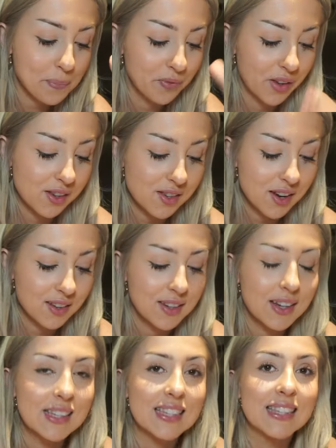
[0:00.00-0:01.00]
This tastes
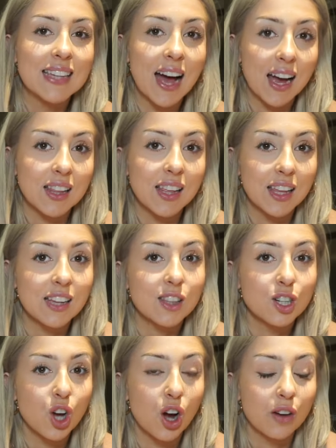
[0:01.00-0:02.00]
exactly like
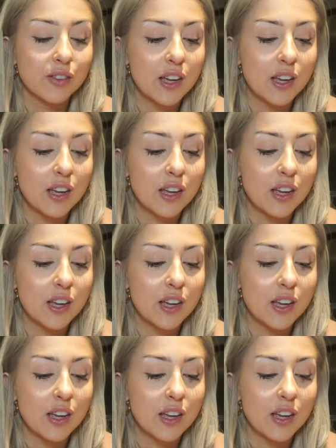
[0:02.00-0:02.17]
their toffee,